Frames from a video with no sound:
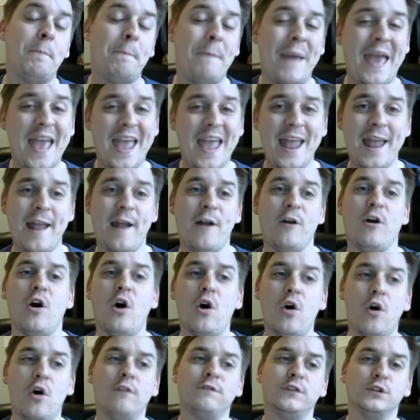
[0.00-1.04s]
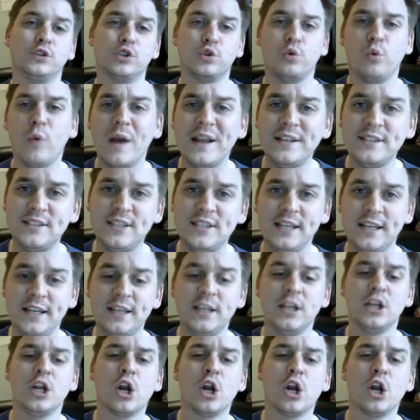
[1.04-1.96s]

pair of 20